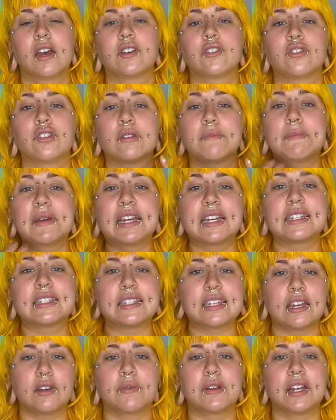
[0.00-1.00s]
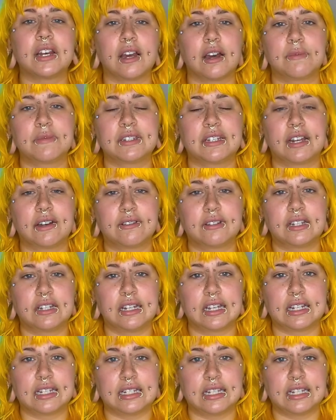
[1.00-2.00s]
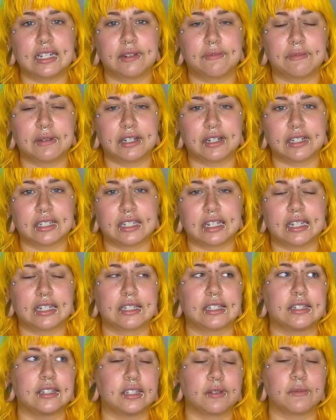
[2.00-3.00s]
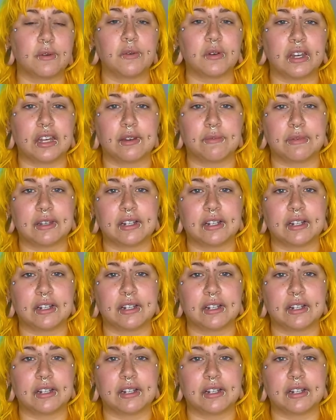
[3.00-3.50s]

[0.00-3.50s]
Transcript: So, the biggest thing when it comes down to nicotine and piercings and smoking and